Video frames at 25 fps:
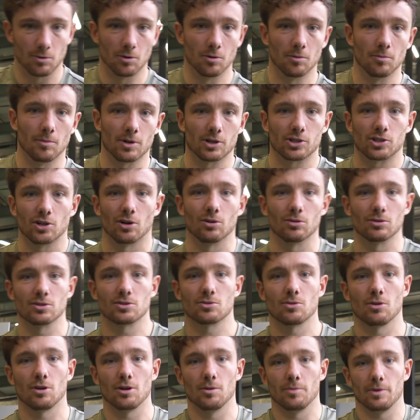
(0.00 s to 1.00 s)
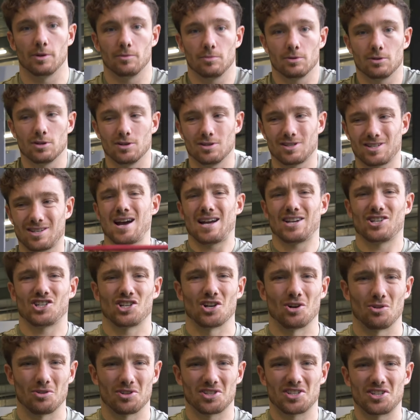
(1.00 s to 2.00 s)
warm up my shoulders quite a bit because I had
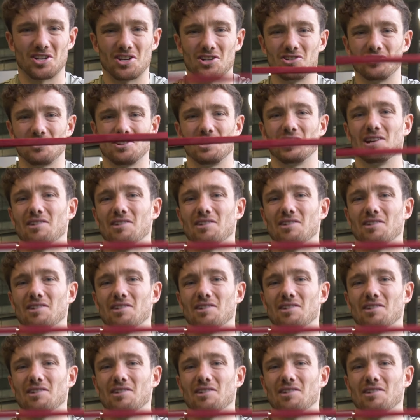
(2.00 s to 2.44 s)
shoulder surgery